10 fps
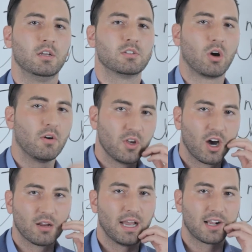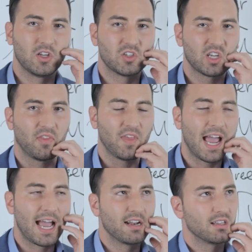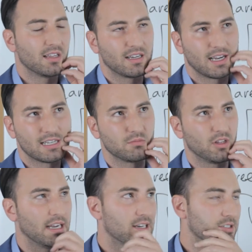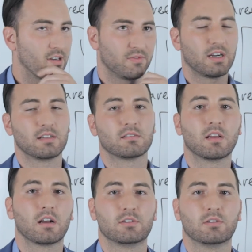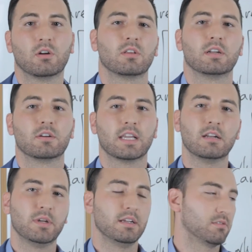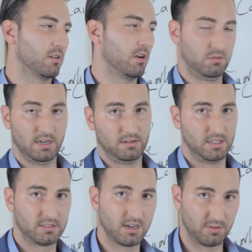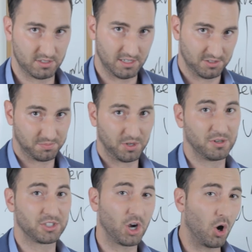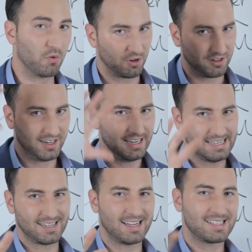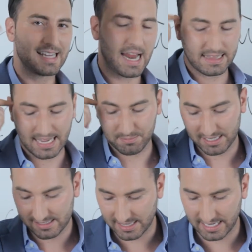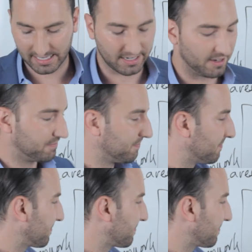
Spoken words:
So if you automatically said that, then the guy's gonna be like, actually, it fucking sucks. You totally don't get me. So this conversation is pretty much over. He's not saying that, but he's thinking it.